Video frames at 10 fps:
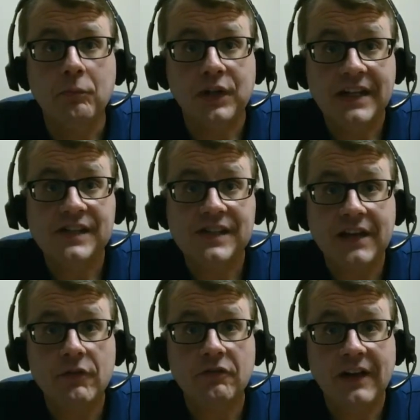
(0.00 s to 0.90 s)
Please
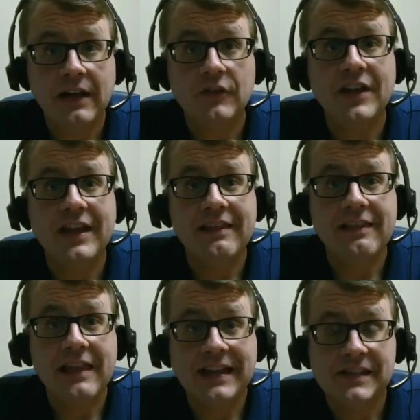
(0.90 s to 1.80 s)
save your files
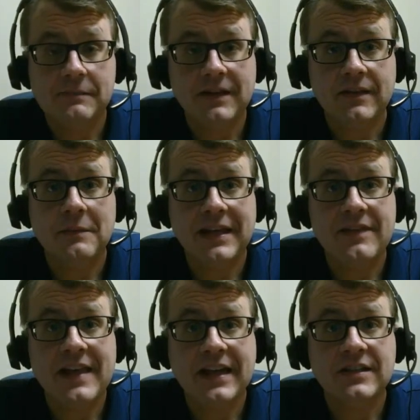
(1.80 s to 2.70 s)
and submit them
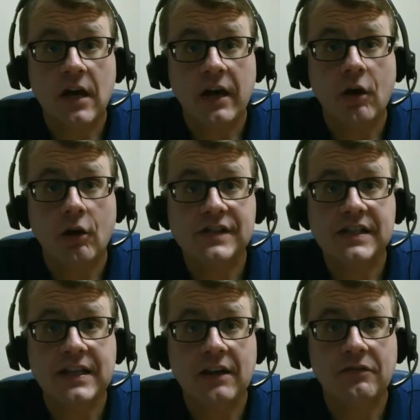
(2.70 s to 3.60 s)
in that
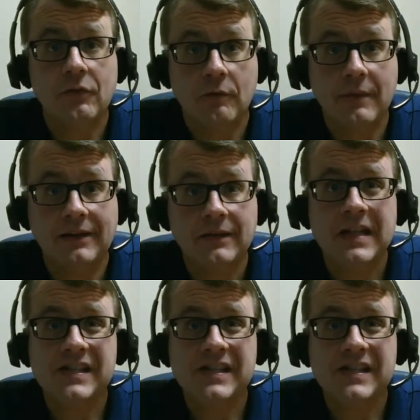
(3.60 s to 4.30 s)
.rtf format.